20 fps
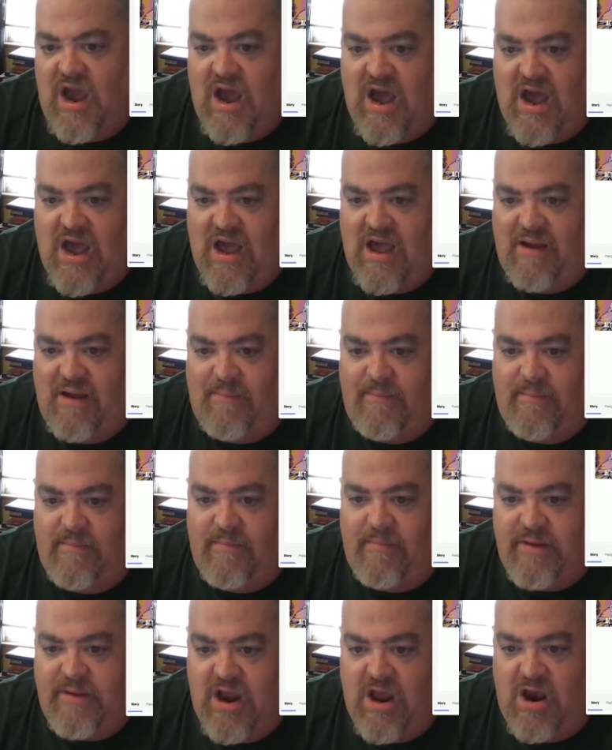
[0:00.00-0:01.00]

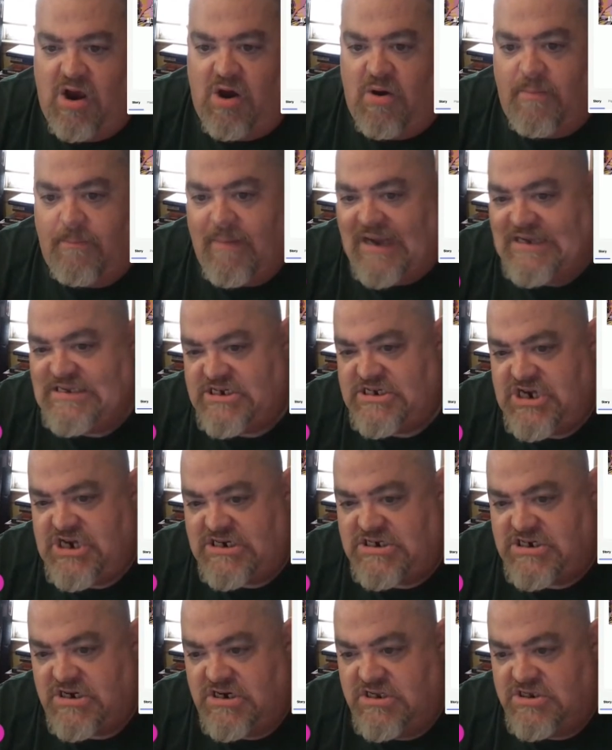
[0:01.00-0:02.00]
My
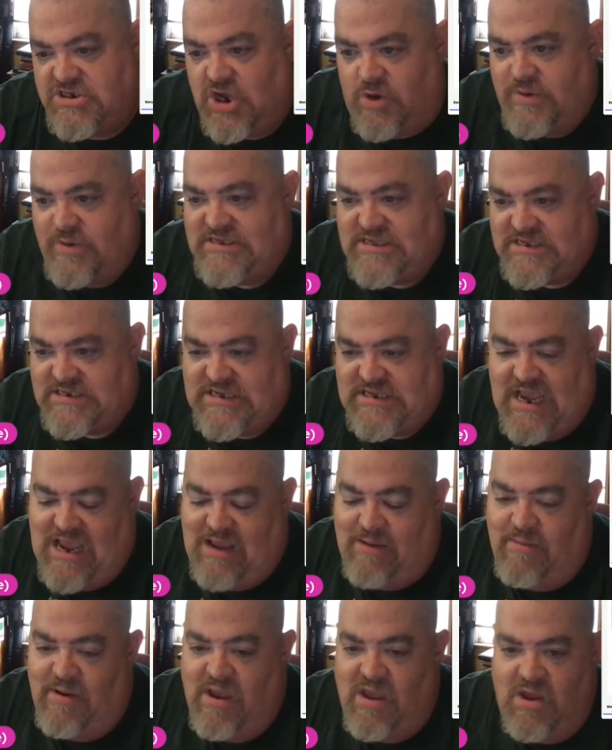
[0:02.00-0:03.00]
suggestion is always the
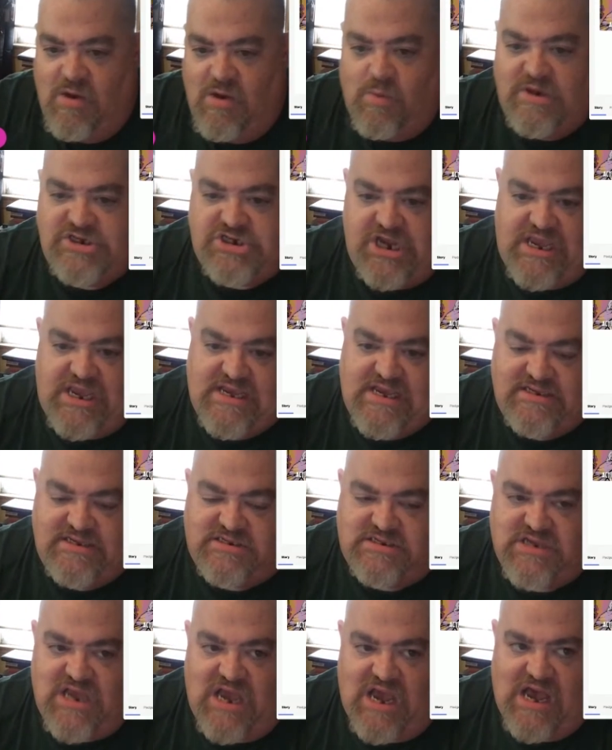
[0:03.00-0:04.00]
same, which
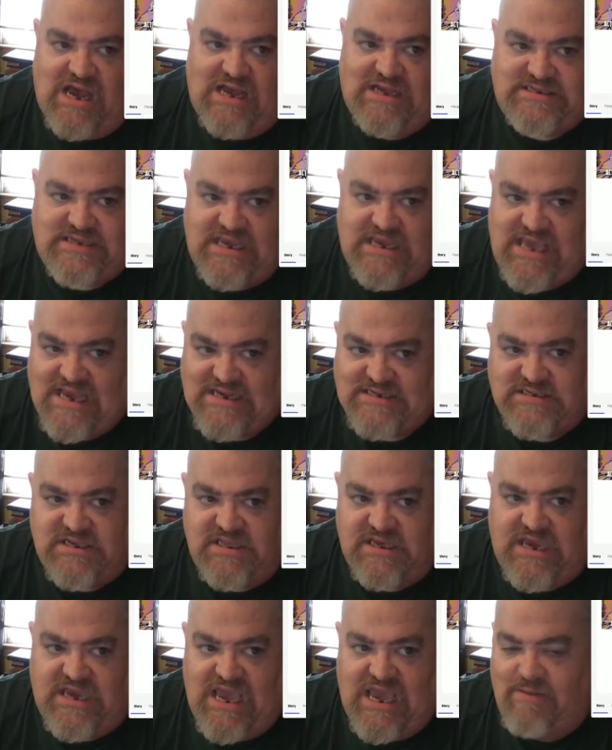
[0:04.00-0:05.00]
is say yes
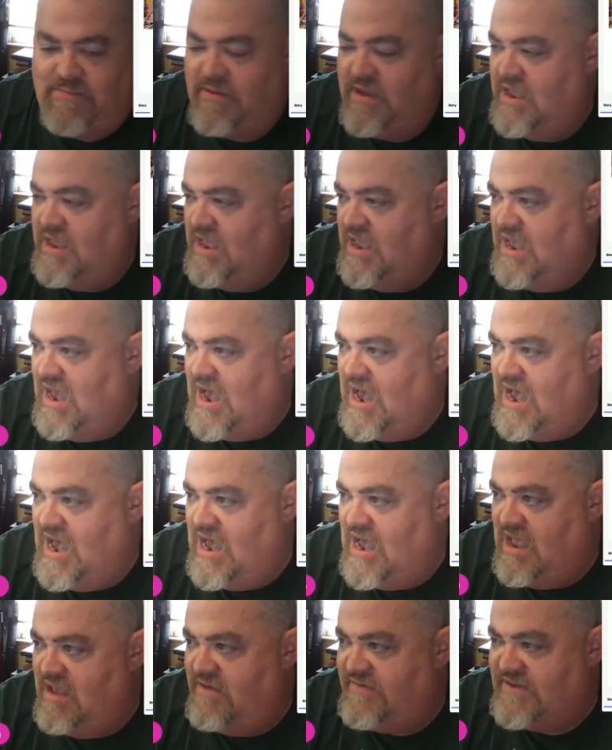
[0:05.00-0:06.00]
to the game.
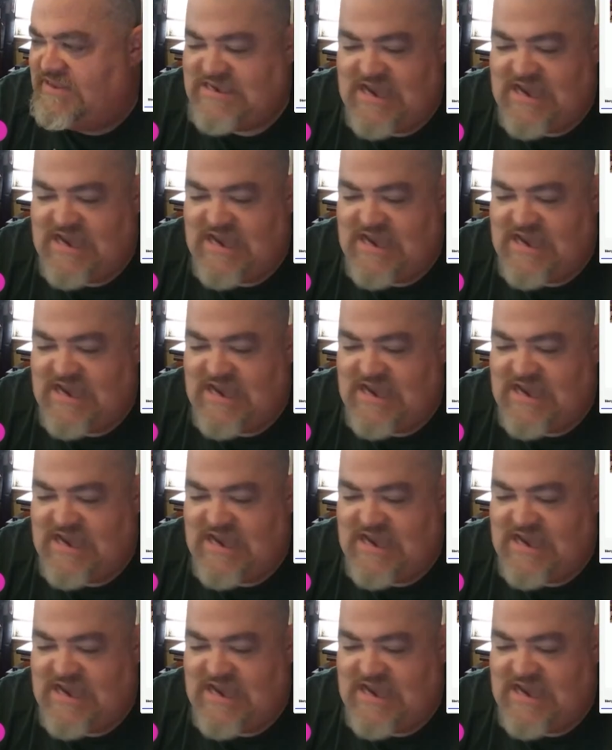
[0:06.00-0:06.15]
If it